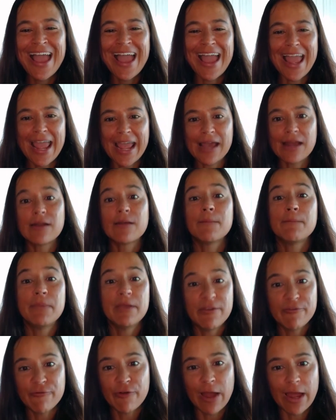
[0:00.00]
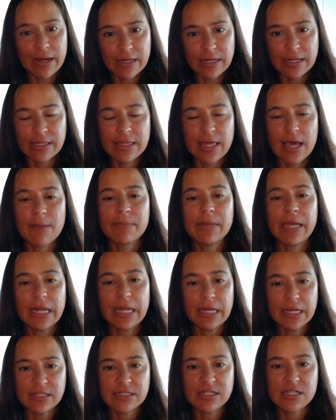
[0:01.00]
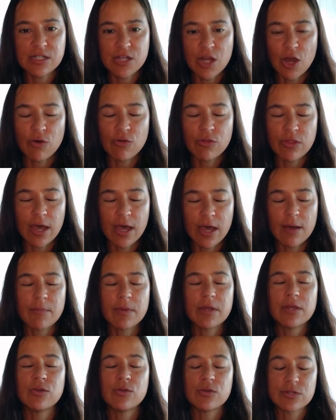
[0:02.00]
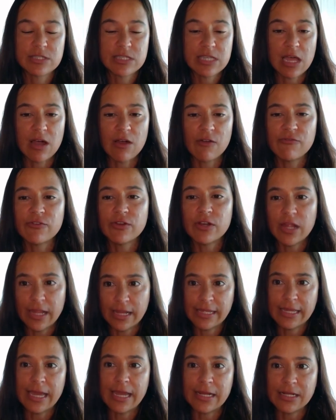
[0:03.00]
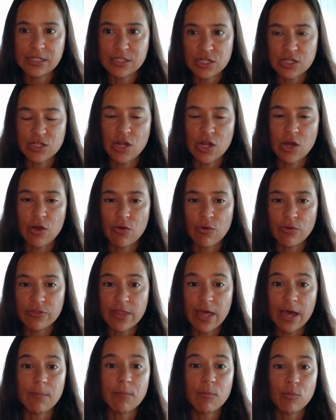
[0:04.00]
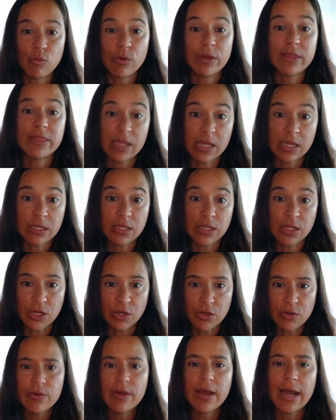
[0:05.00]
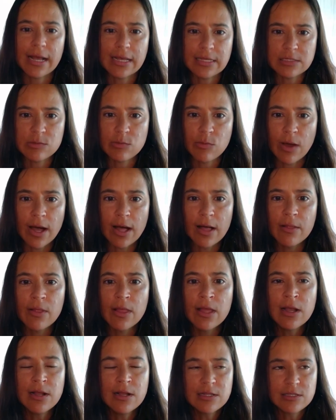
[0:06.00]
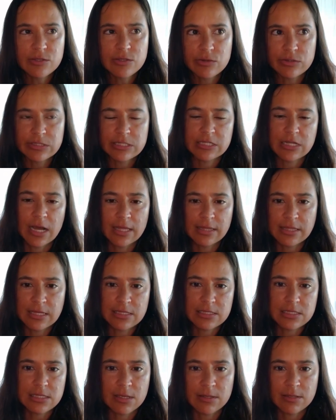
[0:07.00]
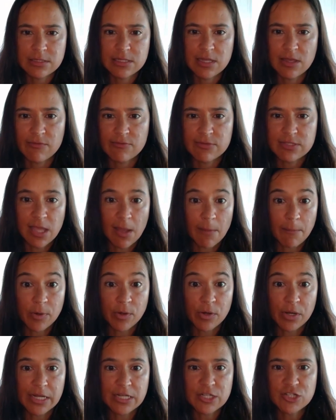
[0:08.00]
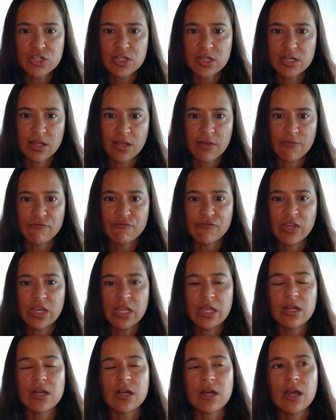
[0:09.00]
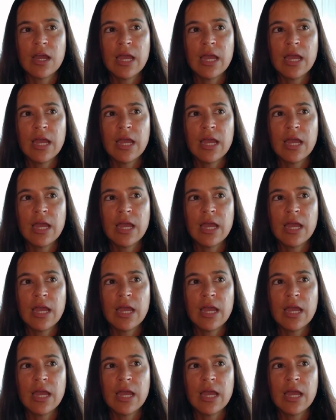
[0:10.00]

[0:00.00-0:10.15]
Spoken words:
And befriending them, getting to know them yourself, and getting to know them within you as well. So it's not this sense of separation and fear,